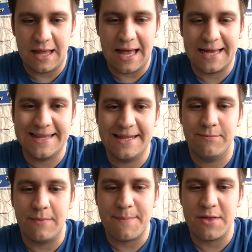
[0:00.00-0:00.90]

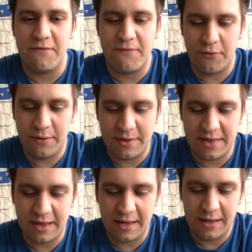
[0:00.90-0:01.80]
episode 3 we
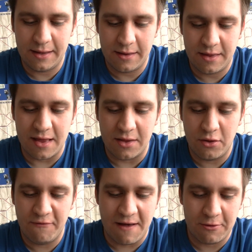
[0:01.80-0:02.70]
see set in
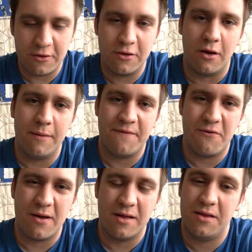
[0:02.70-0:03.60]
2009
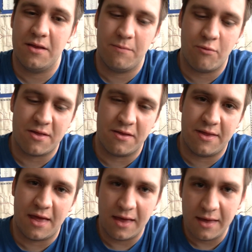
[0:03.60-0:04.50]
before cutting to the present
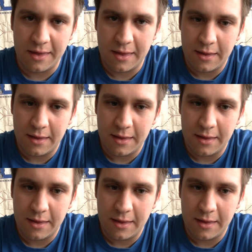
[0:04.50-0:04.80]
day.